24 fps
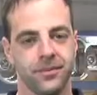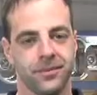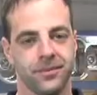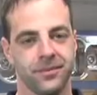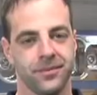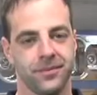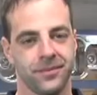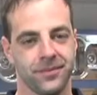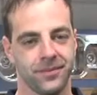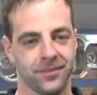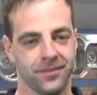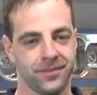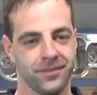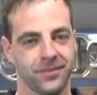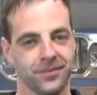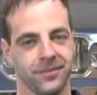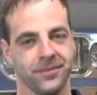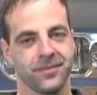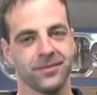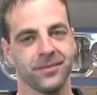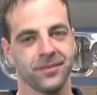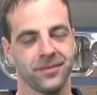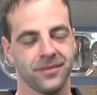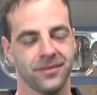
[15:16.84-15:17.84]

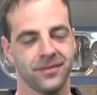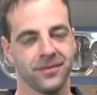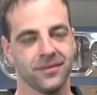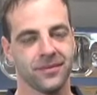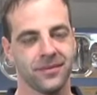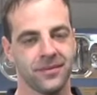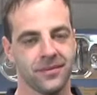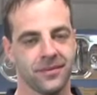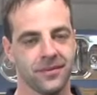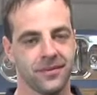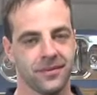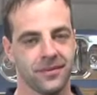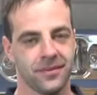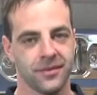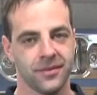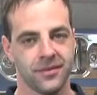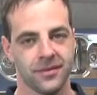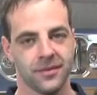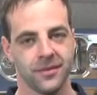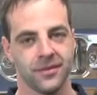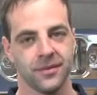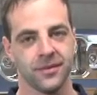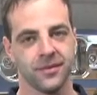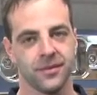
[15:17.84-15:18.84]

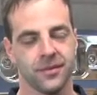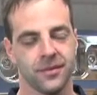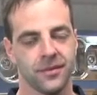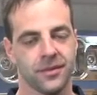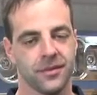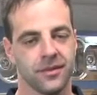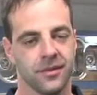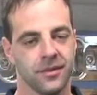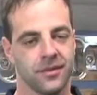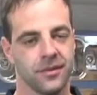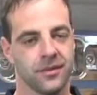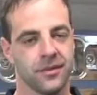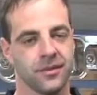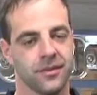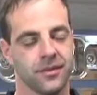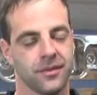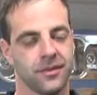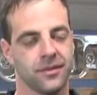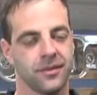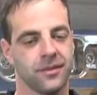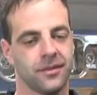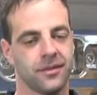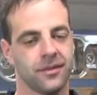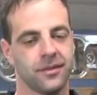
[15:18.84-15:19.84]

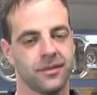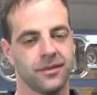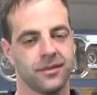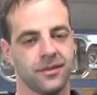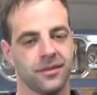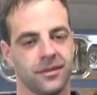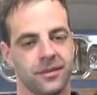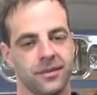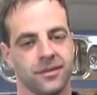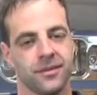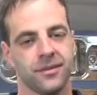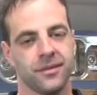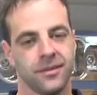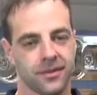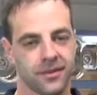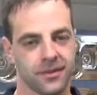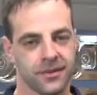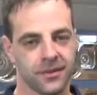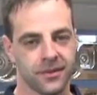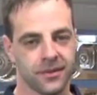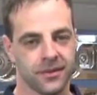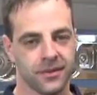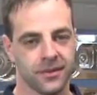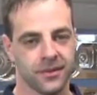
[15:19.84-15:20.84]

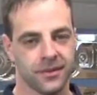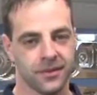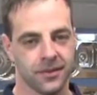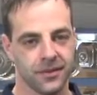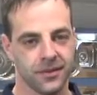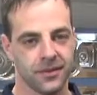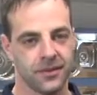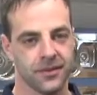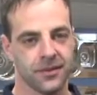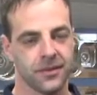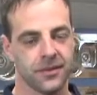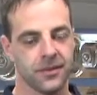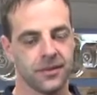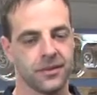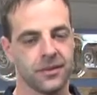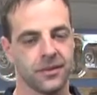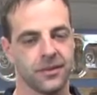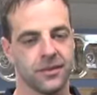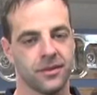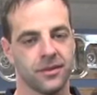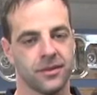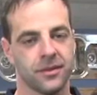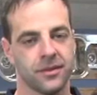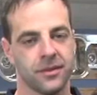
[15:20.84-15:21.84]

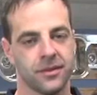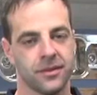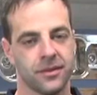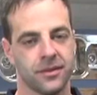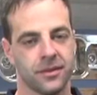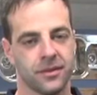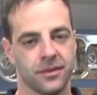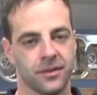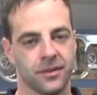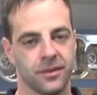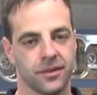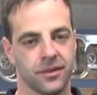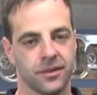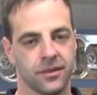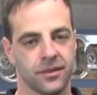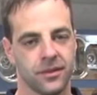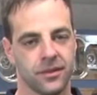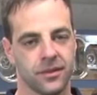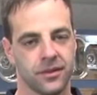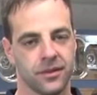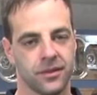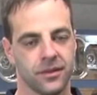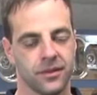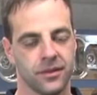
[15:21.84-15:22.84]

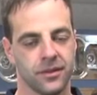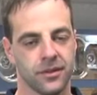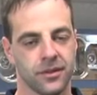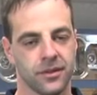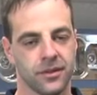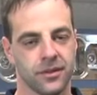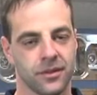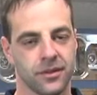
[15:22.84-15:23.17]
This person isn't speaking.